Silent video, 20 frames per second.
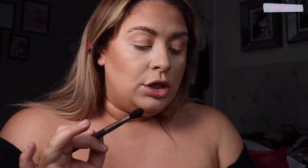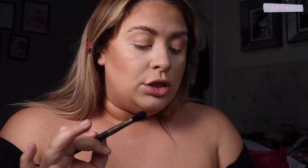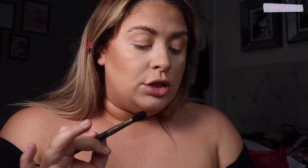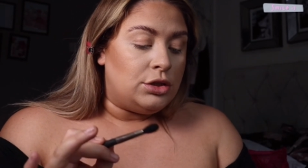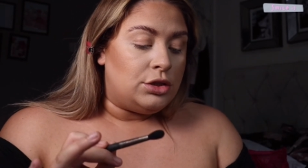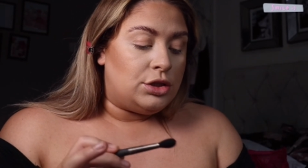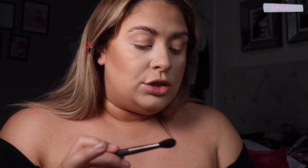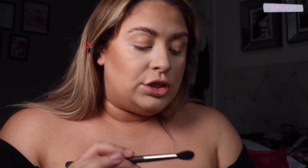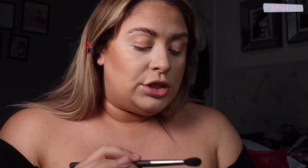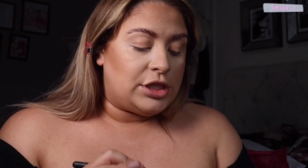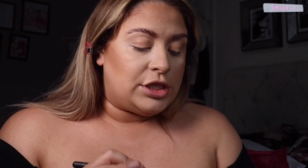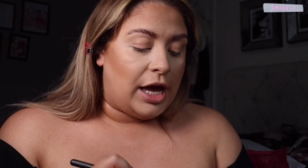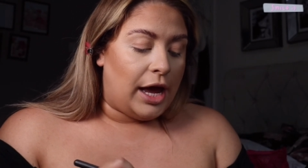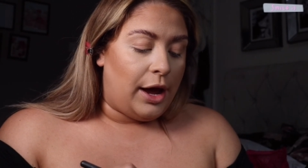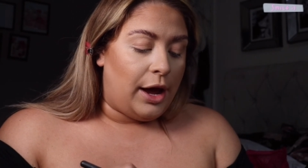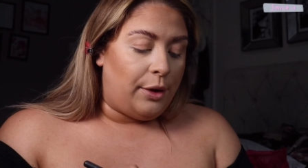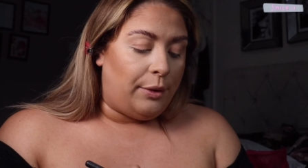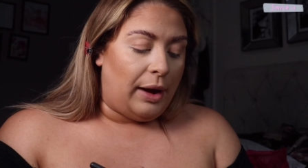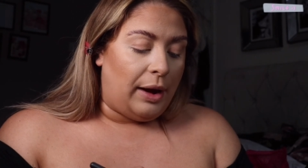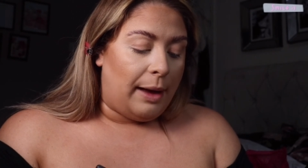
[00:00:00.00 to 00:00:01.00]
so
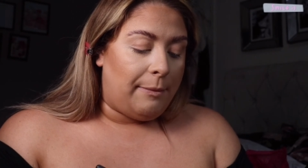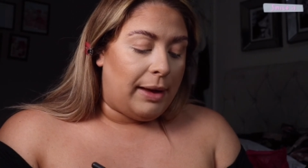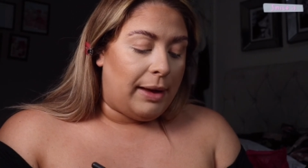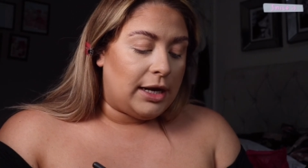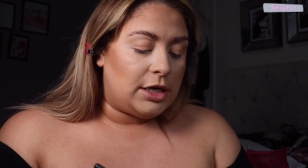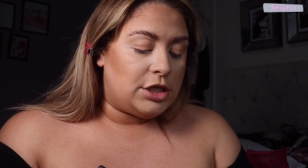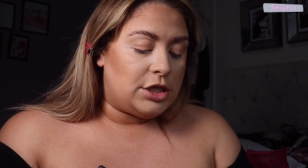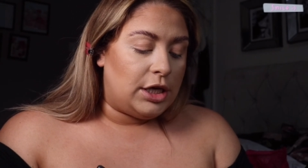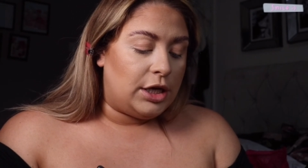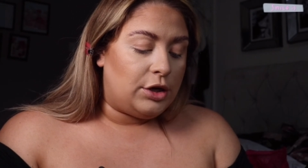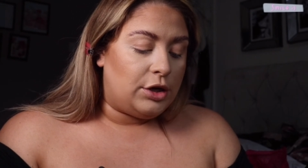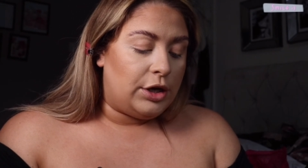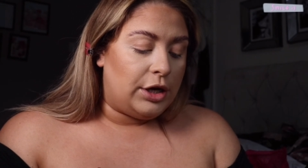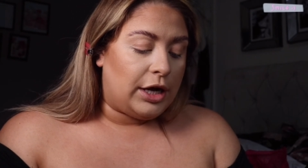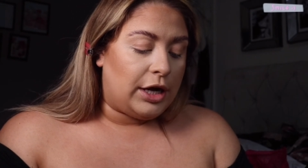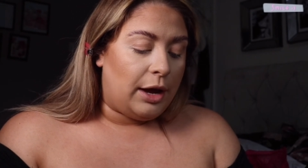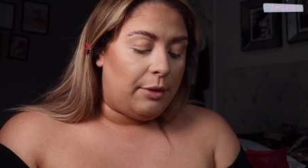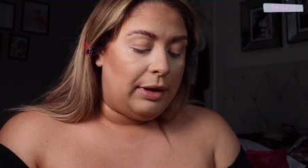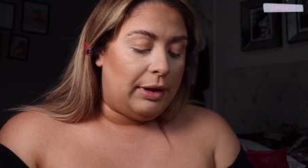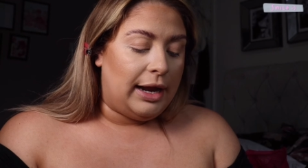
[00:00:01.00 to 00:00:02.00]
I'm actually going to
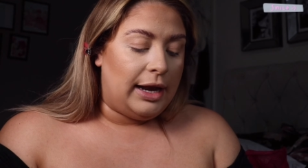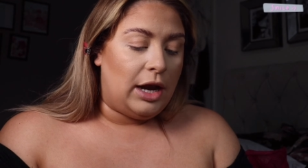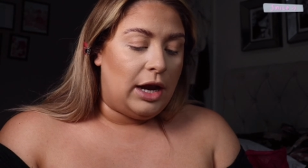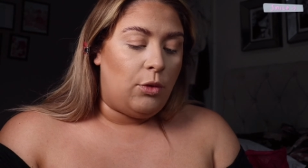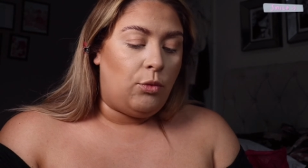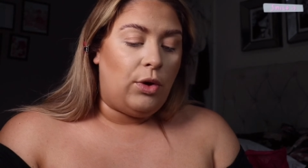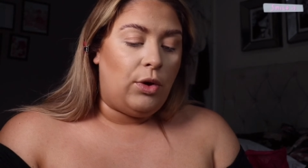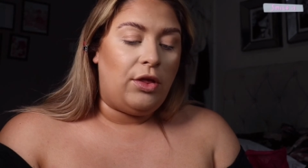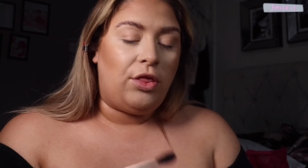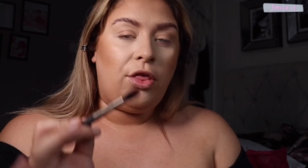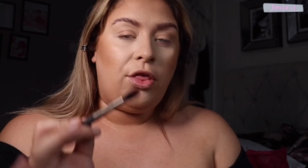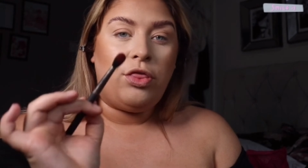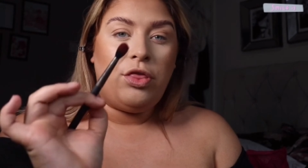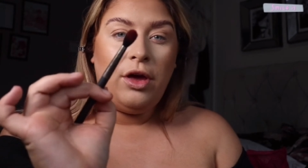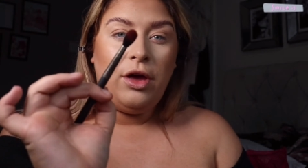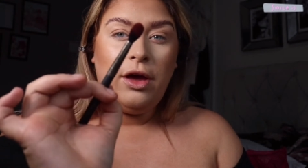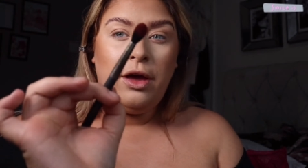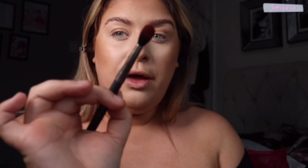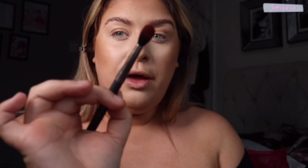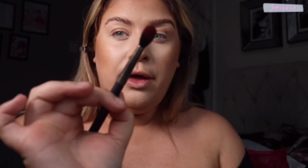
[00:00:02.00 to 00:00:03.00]
go in with
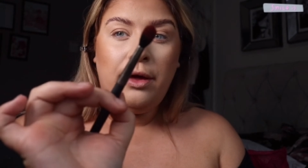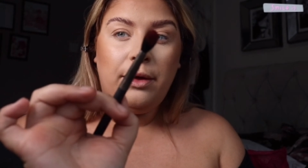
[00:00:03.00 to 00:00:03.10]
the